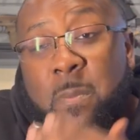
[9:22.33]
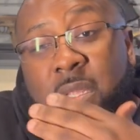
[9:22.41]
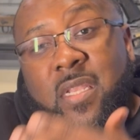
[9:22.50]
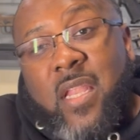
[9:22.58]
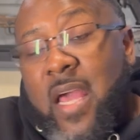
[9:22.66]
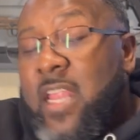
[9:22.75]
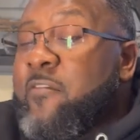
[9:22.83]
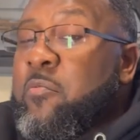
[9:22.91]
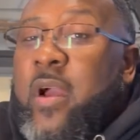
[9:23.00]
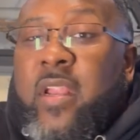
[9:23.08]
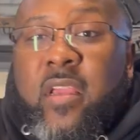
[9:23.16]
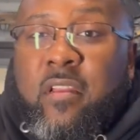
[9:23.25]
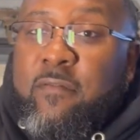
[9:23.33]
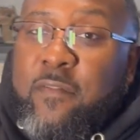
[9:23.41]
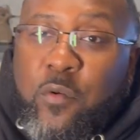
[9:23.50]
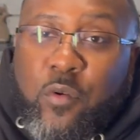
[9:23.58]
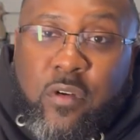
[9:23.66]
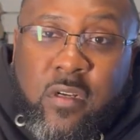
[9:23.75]
Not everybody can
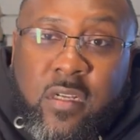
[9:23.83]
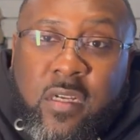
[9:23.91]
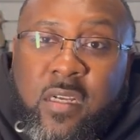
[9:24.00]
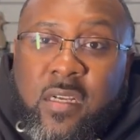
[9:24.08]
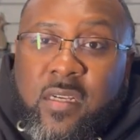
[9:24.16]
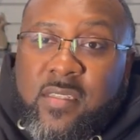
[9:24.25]
afford a